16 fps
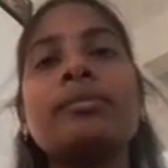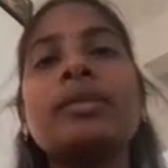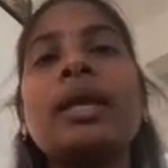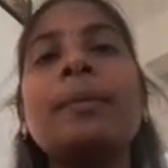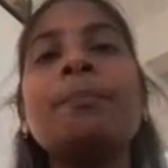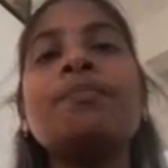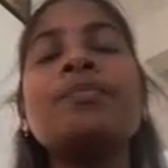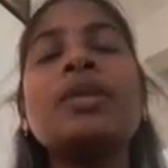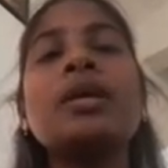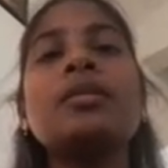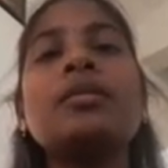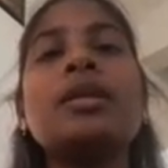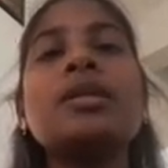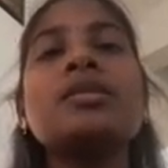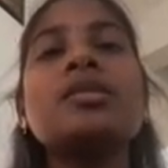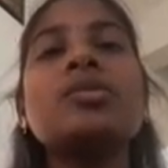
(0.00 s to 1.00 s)
Okay,
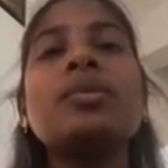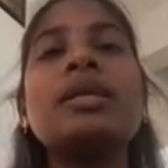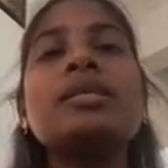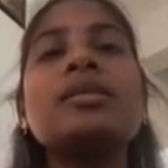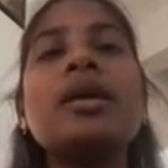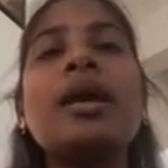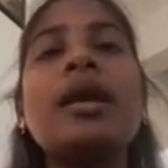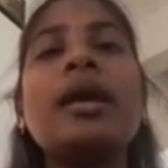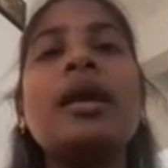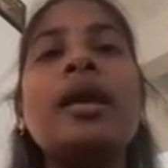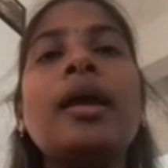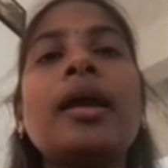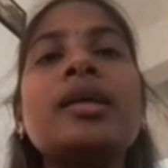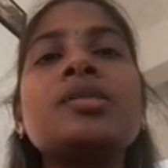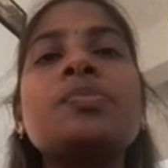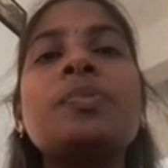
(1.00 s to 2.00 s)
the next one is a
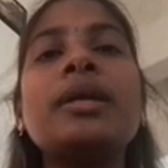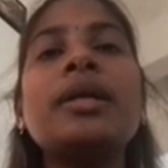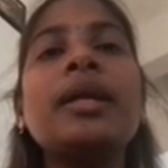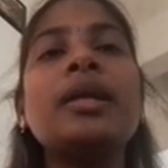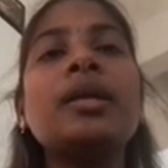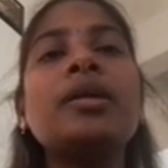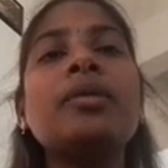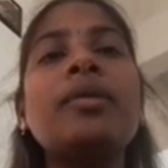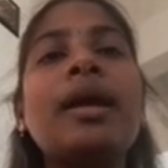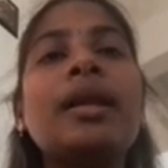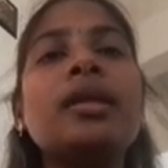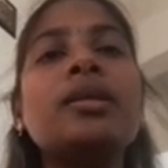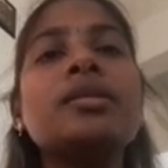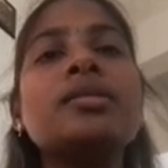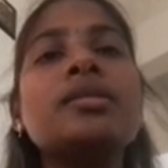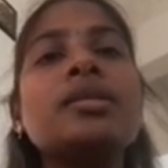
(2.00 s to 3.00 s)
explanative
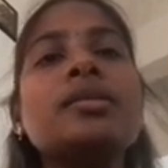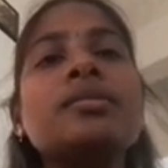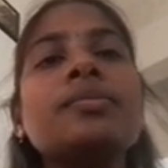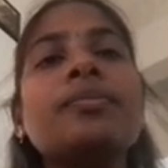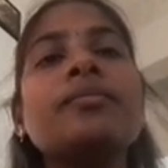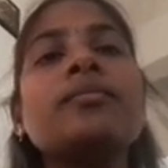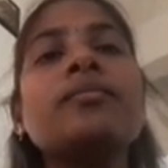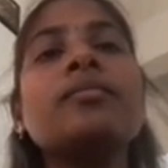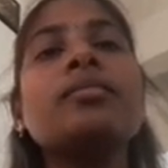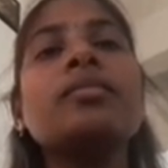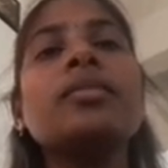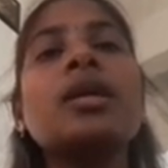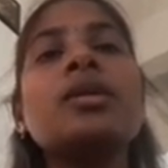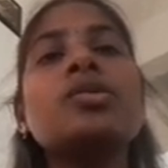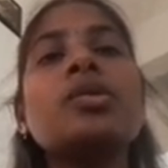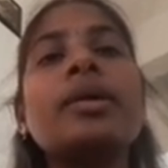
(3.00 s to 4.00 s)
analysis.
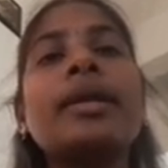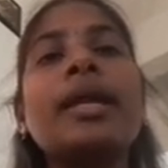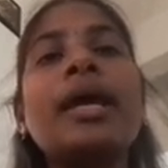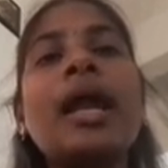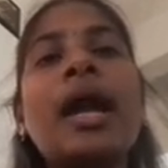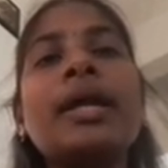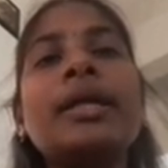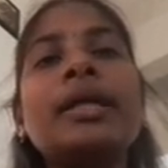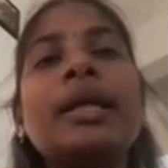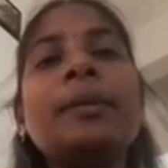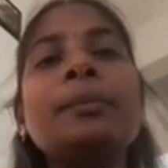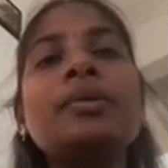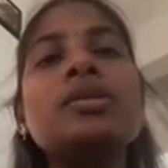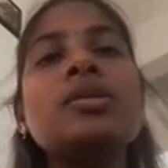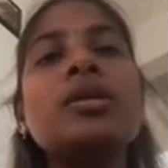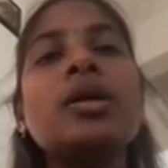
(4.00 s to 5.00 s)
So here
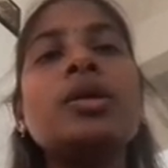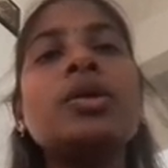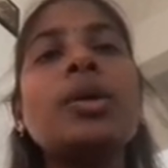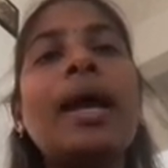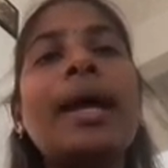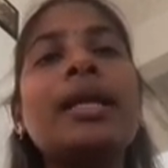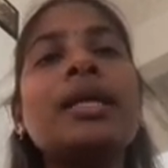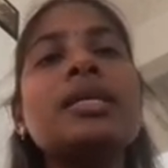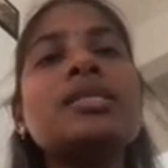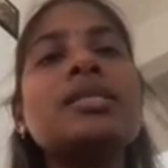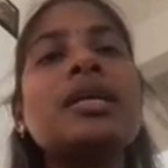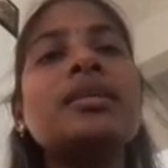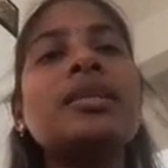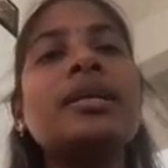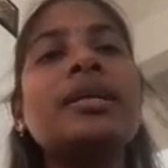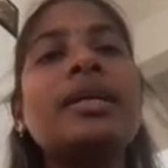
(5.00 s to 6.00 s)
attempt to
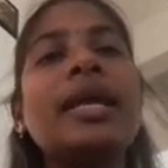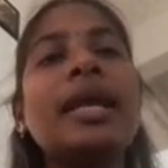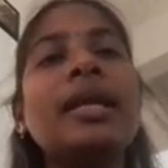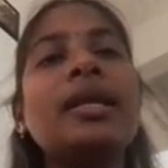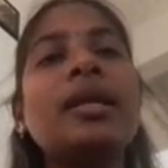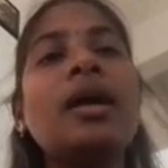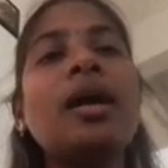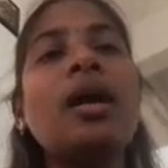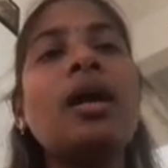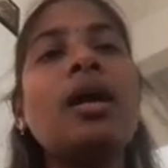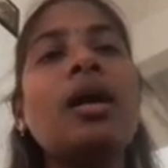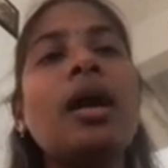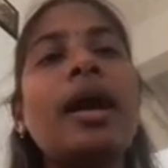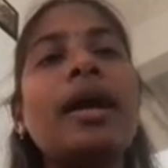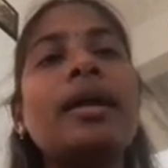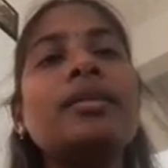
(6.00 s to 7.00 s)
understand the data
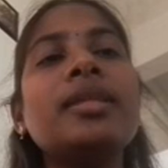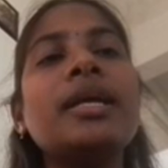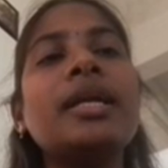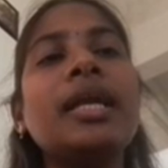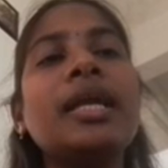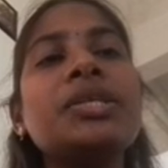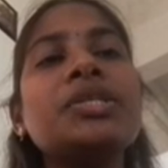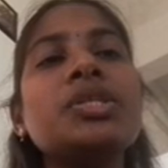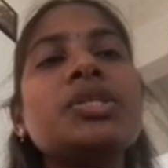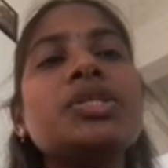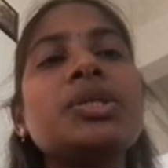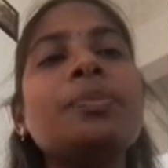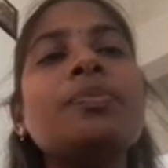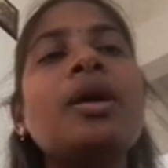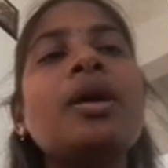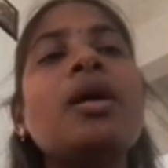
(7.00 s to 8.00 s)
and the
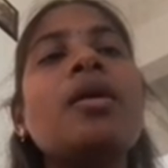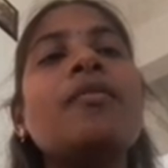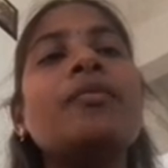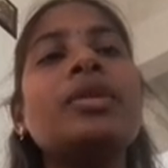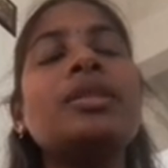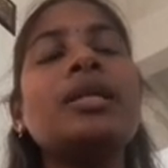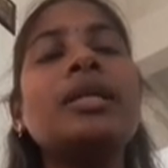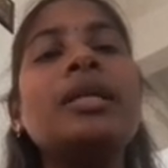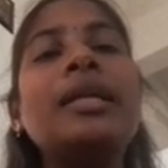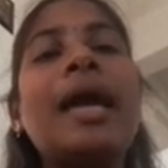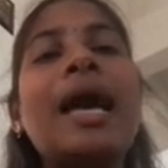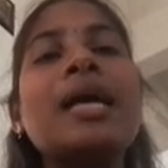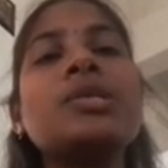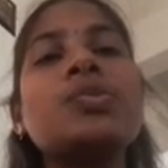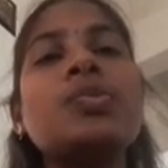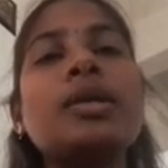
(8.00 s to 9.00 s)
relationship within it
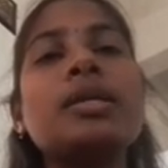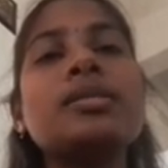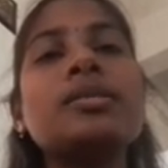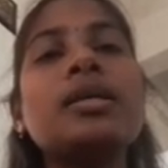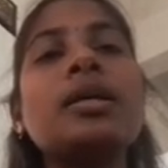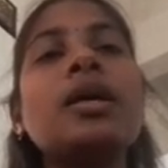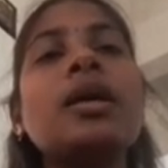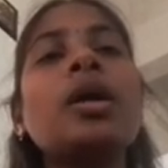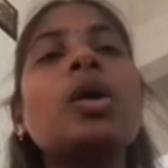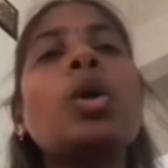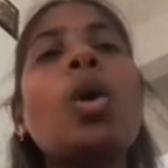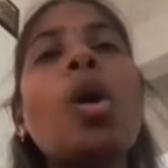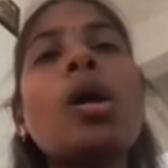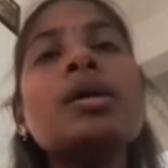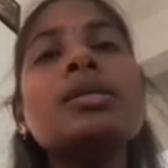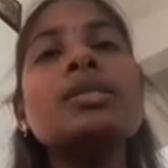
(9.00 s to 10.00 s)
as well as the
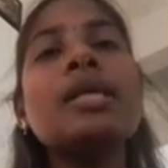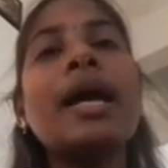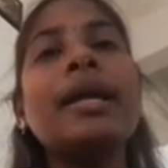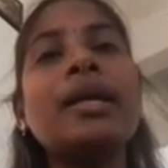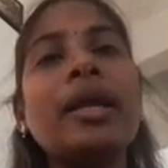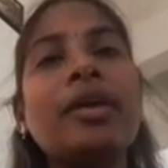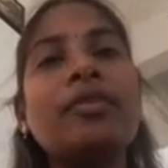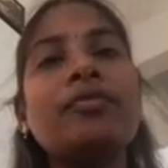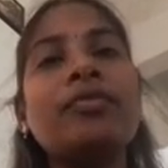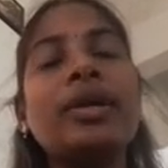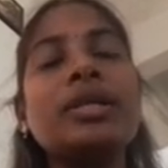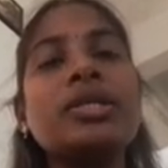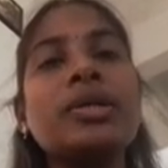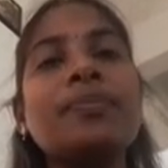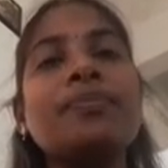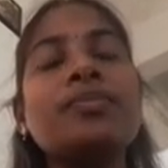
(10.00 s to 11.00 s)
cause and
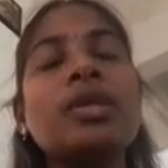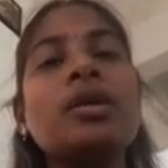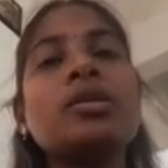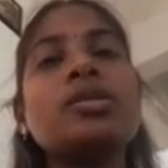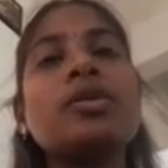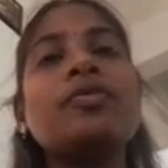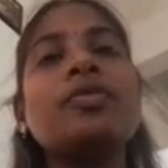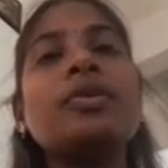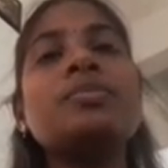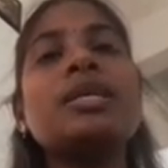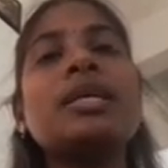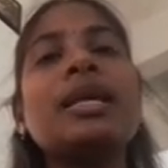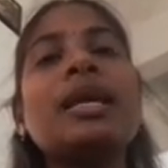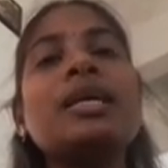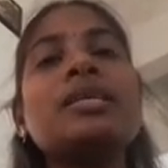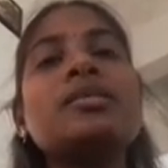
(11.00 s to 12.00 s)
effect. So if I'm
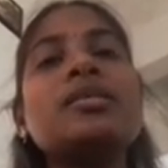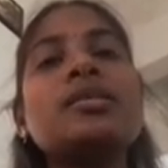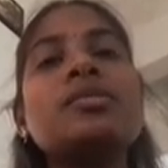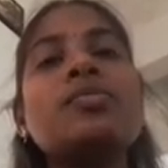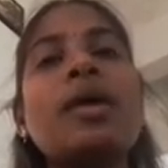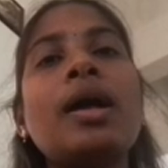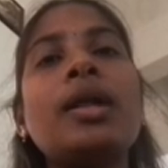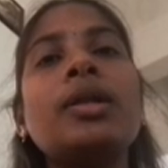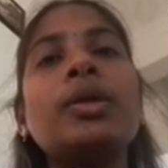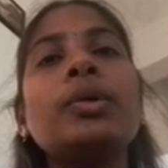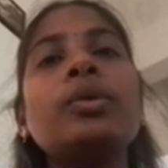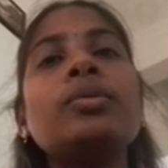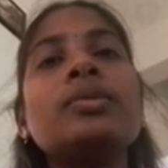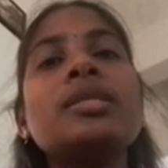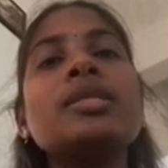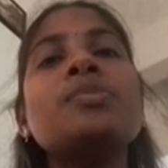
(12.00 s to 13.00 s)
taking as this
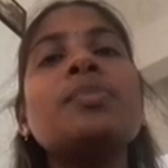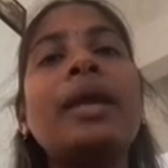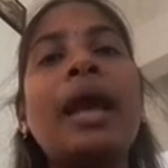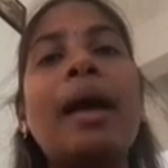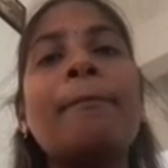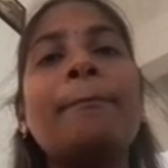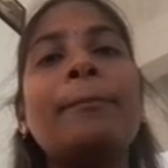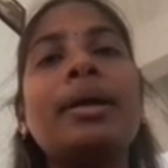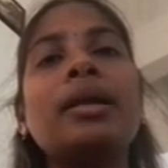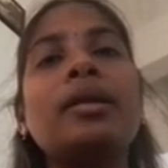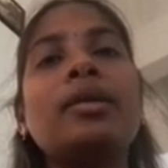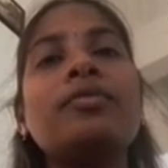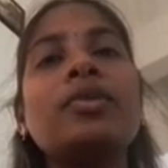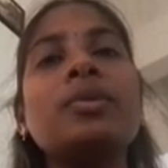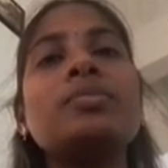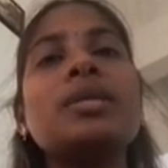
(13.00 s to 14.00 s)
value, this may happen.
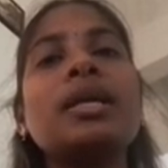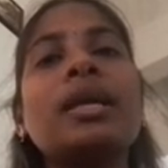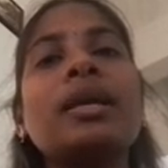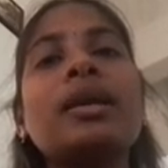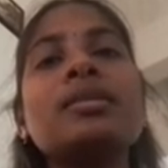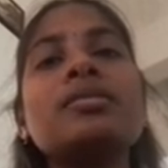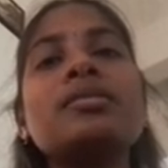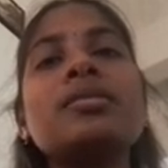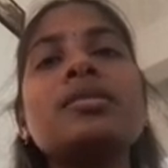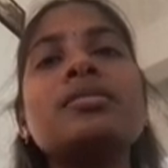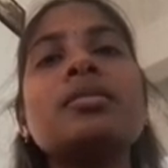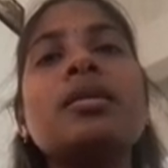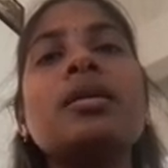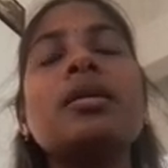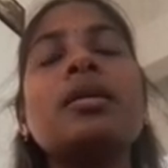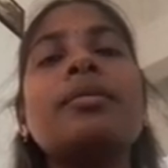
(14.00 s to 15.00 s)
If I'm taking as this,
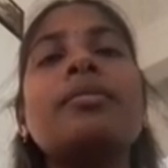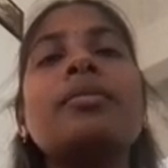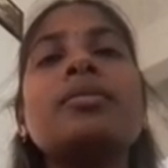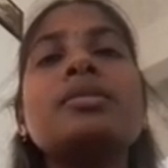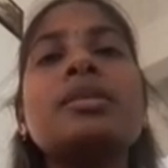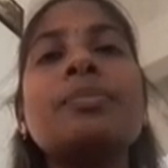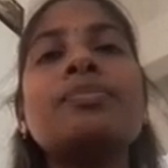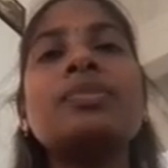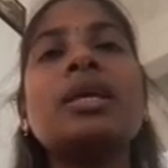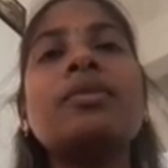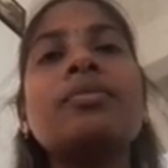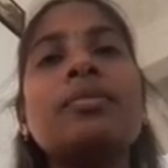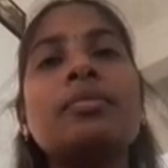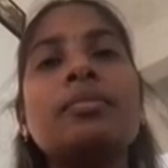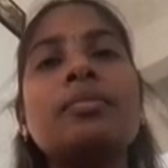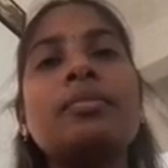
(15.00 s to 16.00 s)

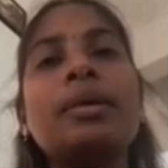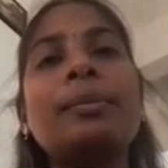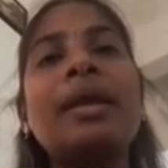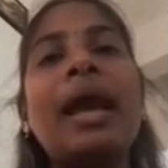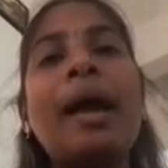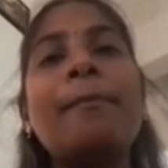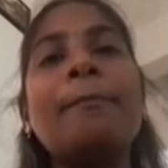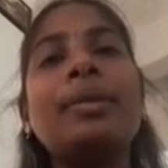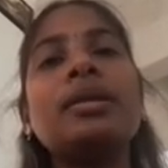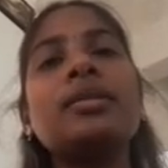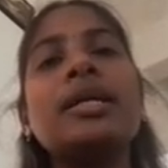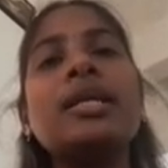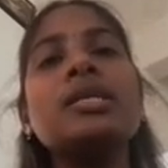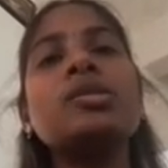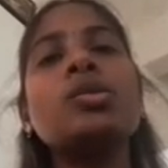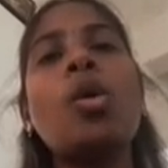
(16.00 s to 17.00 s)
something may be happen.
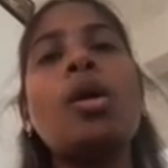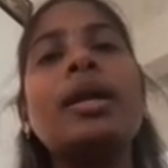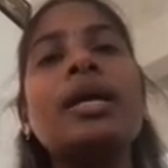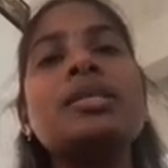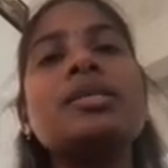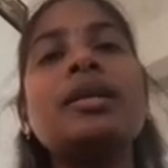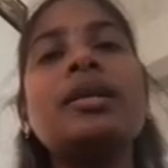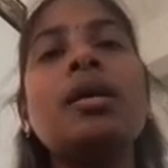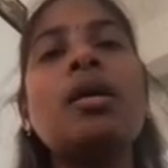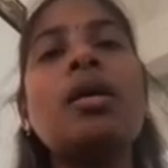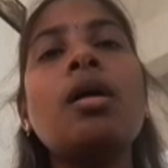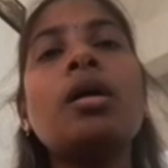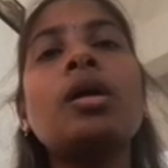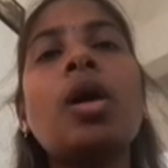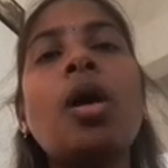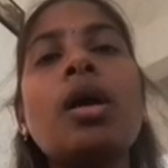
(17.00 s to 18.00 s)
That is called as a
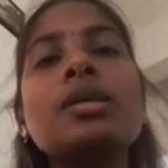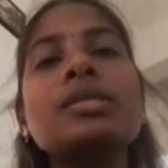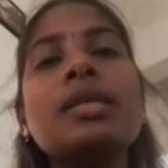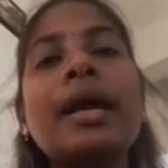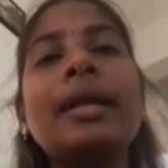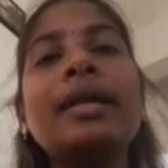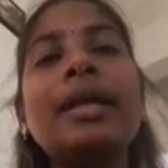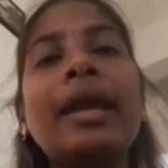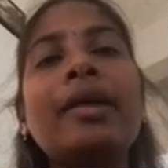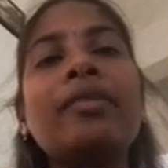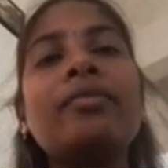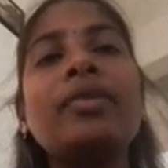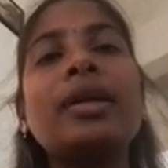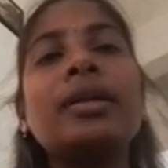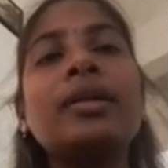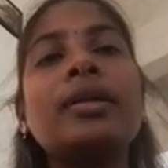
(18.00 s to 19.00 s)
cause and
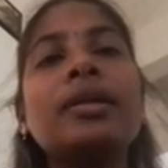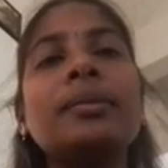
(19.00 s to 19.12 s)
effect.